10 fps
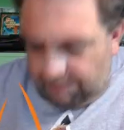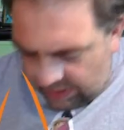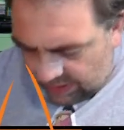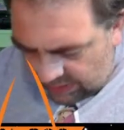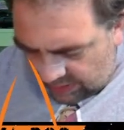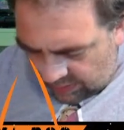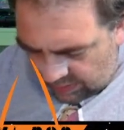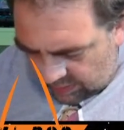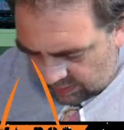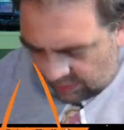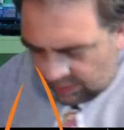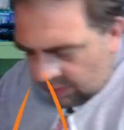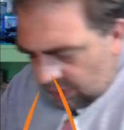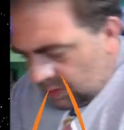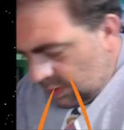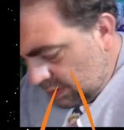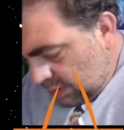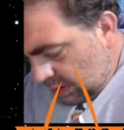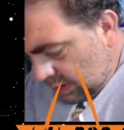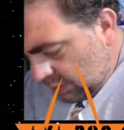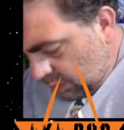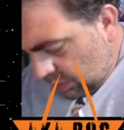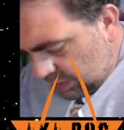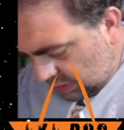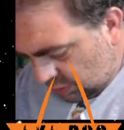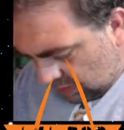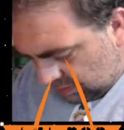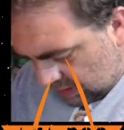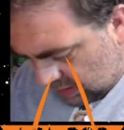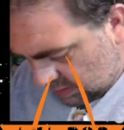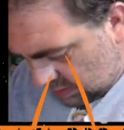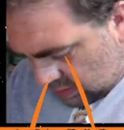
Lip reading: piece, and of course I dropped that.